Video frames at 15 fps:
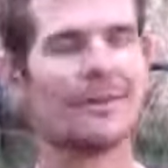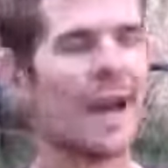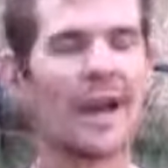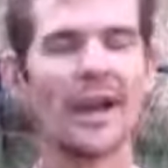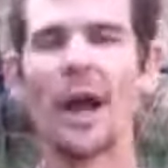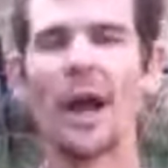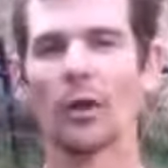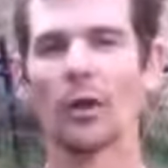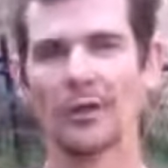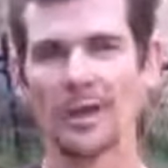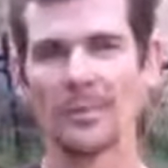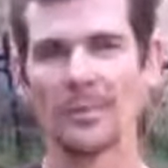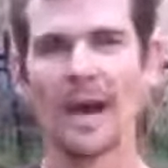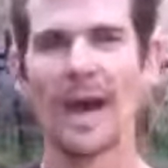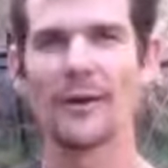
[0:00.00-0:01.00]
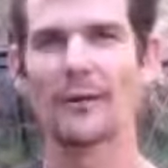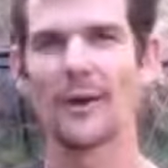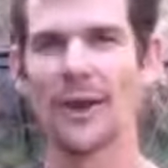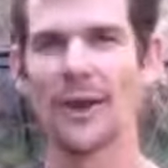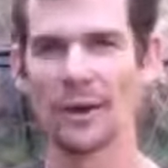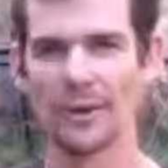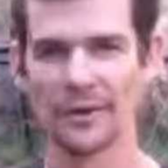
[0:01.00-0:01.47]
Unhealthy, bad for
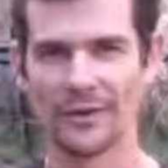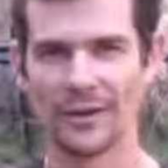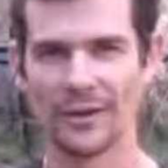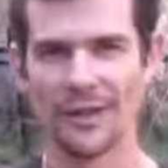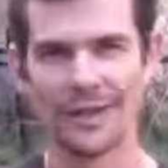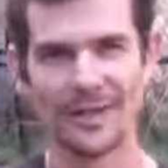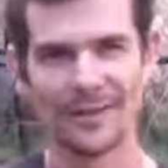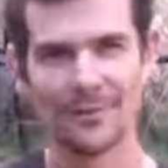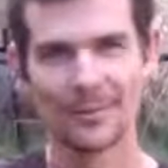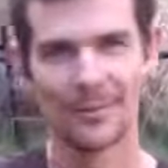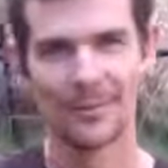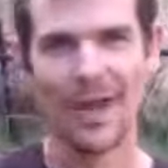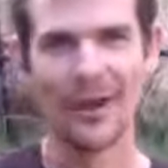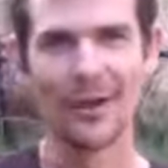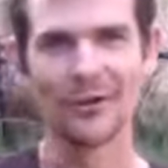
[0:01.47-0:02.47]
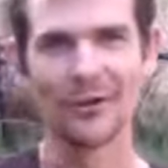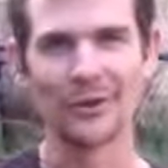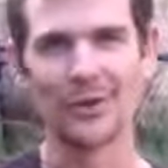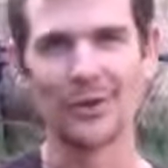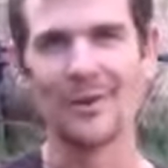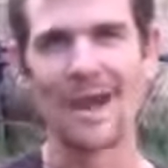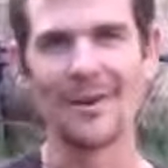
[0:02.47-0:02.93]
your health. Potatoes are
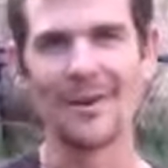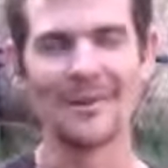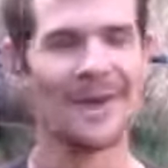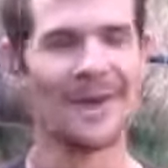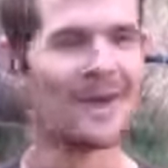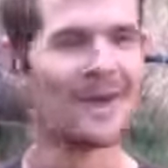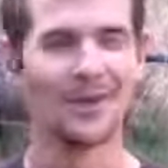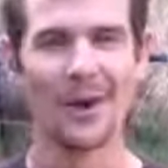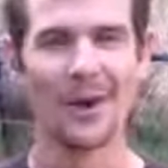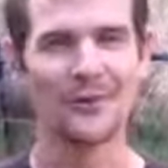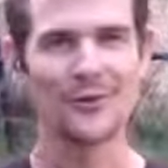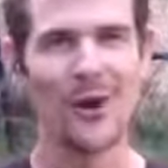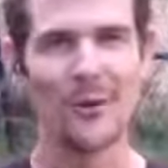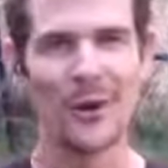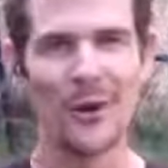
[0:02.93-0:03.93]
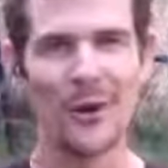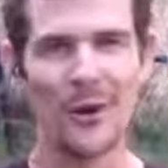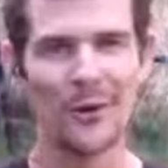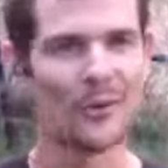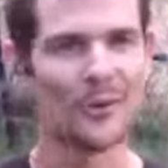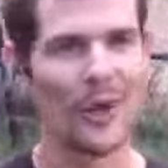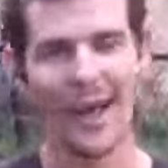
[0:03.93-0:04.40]
good, man. Don't fry them in
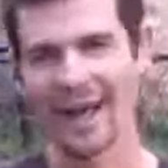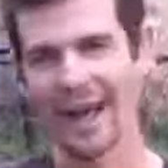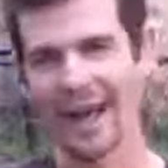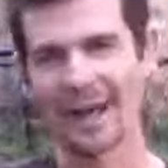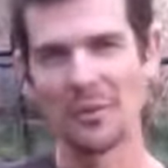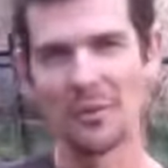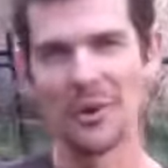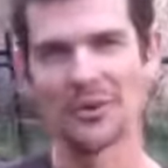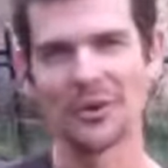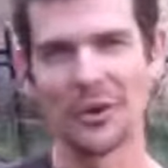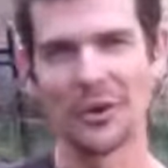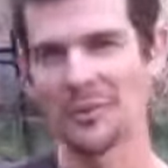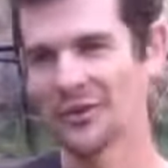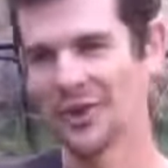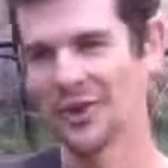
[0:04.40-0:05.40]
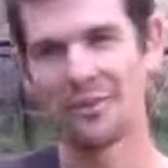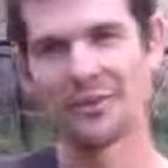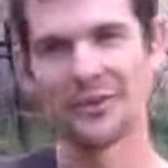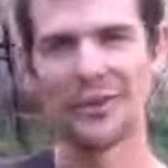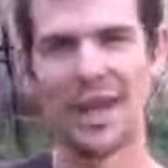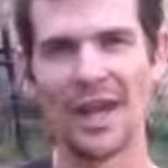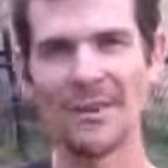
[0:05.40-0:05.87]
oil. Don't add animal bits to them. Just have them
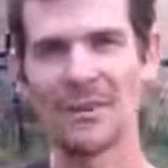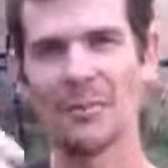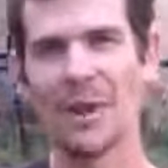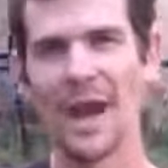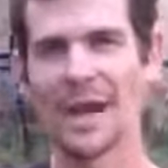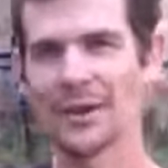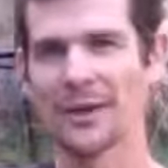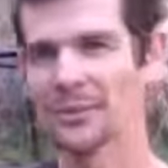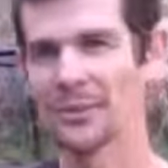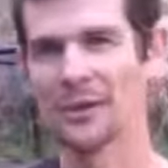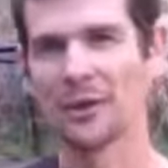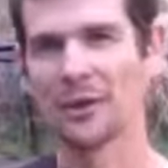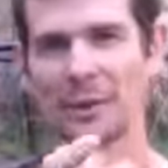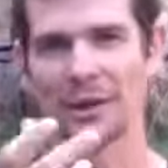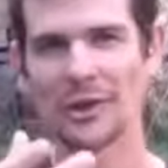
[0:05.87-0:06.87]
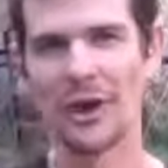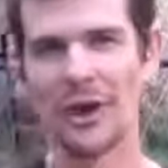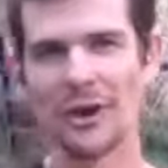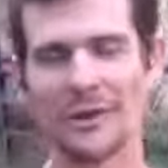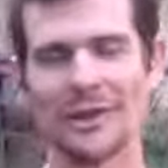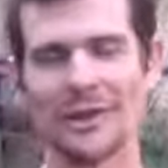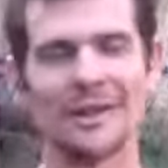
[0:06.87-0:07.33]
steamed and baked with a little bit of
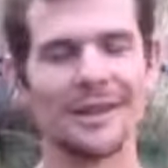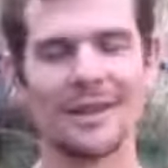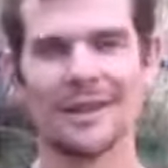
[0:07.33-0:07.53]
condiment.